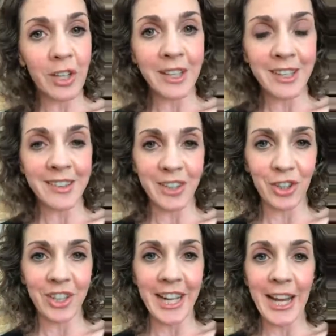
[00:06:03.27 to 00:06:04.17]
can
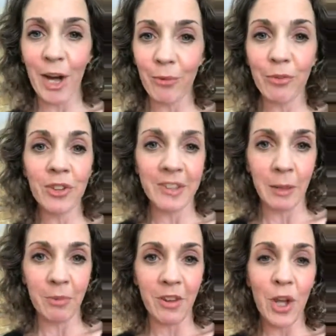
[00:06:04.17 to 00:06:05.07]
continue to get helpful
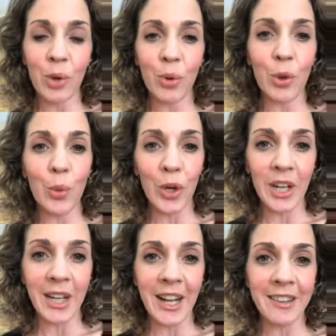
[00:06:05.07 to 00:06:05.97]
tips with
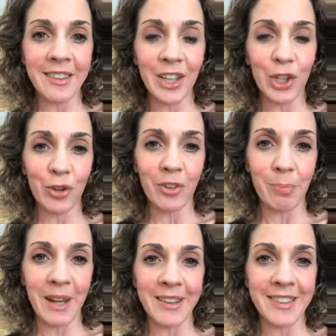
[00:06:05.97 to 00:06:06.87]
organizing your
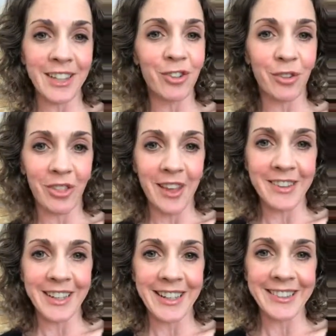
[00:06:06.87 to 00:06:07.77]
space in
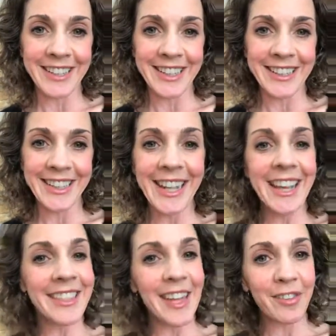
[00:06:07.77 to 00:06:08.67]
2018.
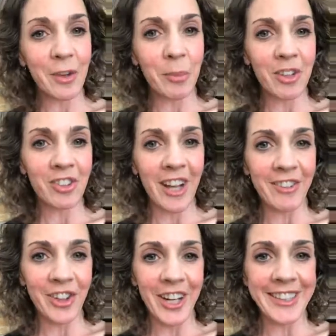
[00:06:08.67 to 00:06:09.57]
Thanks so much and
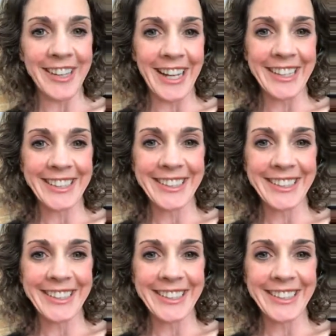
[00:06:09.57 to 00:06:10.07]
have a great day.